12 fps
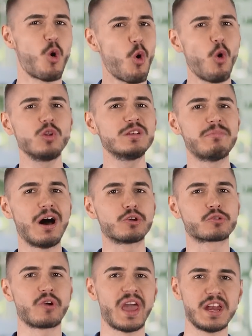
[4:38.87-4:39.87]
all
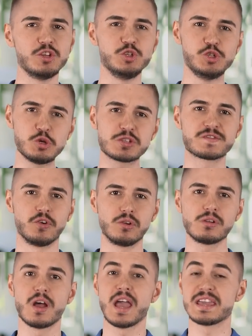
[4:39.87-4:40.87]
about creating
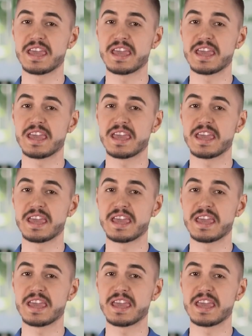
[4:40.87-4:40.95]
useful,